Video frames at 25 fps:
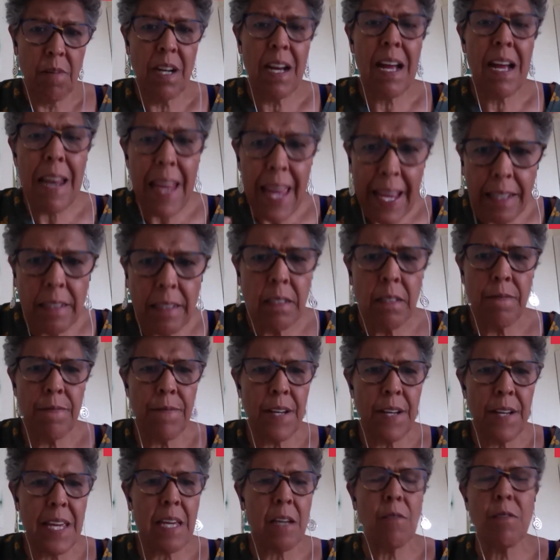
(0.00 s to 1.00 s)

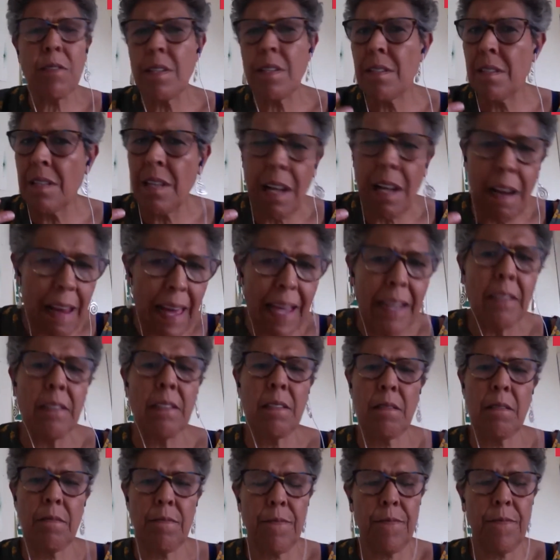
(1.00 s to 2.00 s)
collectively, because it's
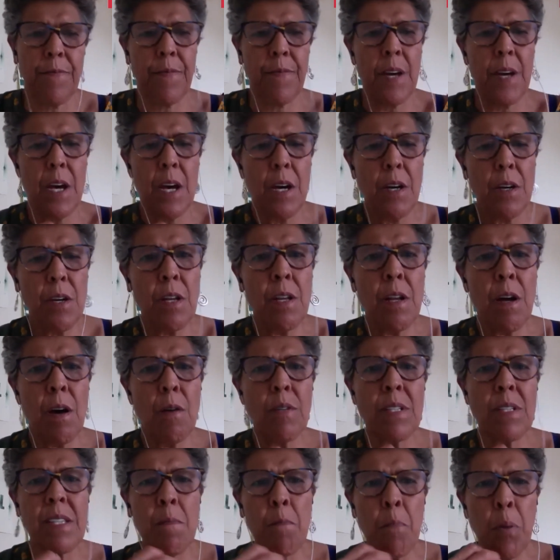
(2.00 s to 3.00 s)
collective. You know,
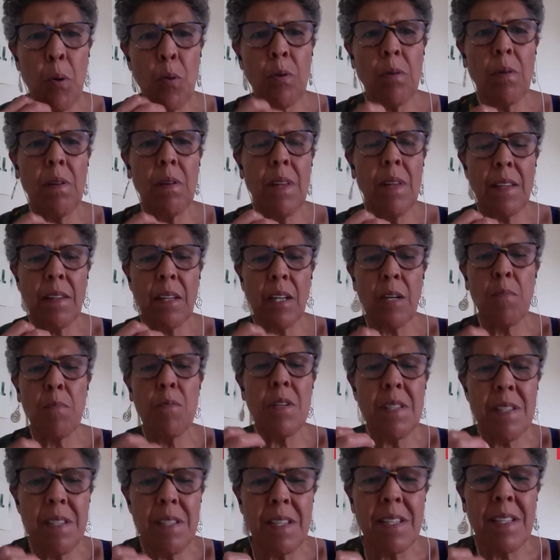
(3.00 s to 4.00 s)
it's important that the
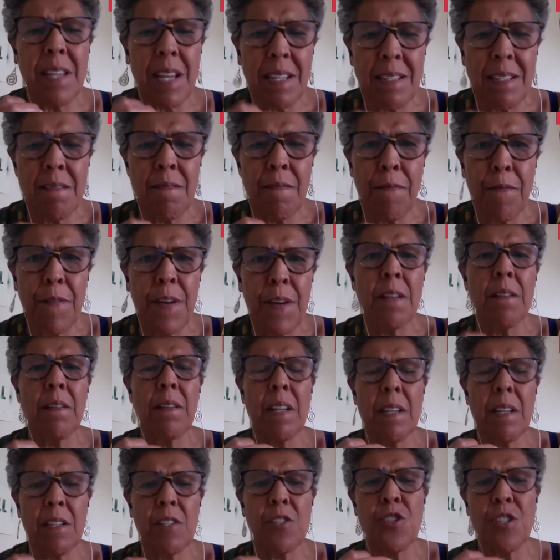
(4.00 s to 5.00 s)
community doesn't feel
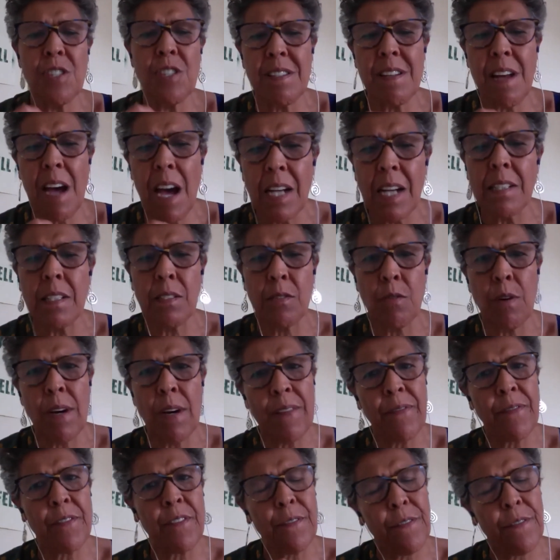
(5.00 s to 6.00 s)
that it's just us who
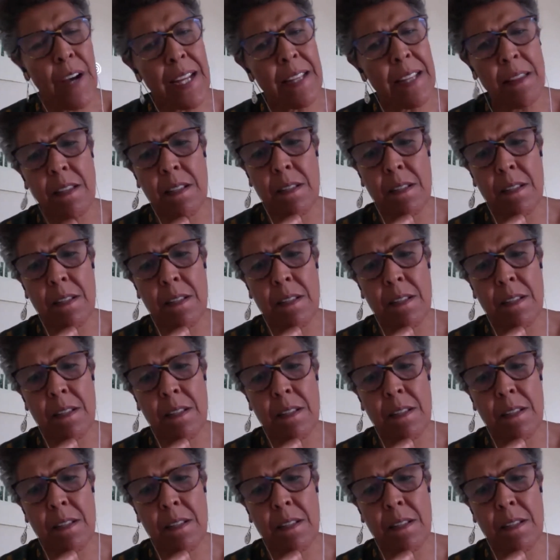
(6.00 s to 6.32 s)
have to fight